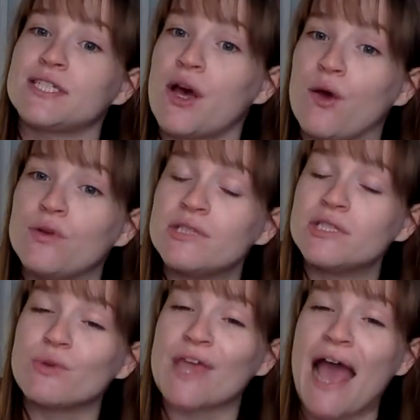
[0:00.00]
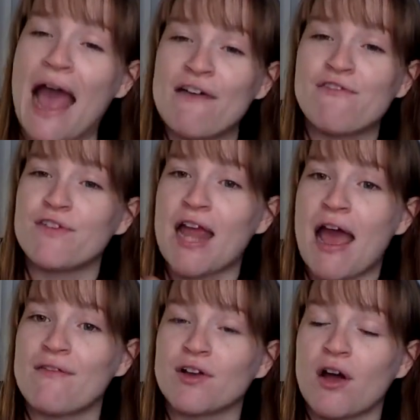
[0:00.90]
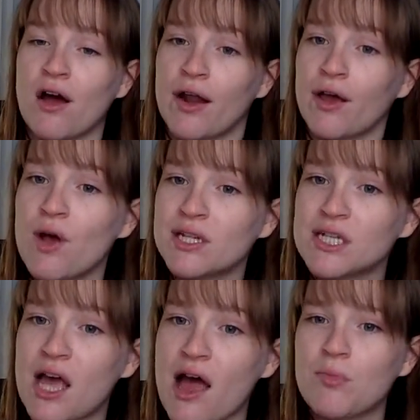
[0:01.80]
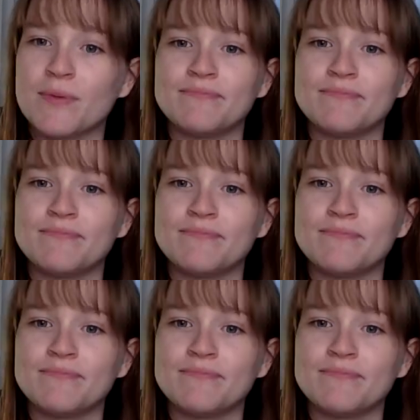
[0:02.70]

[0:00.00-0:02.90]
toast with half of an avocado on top.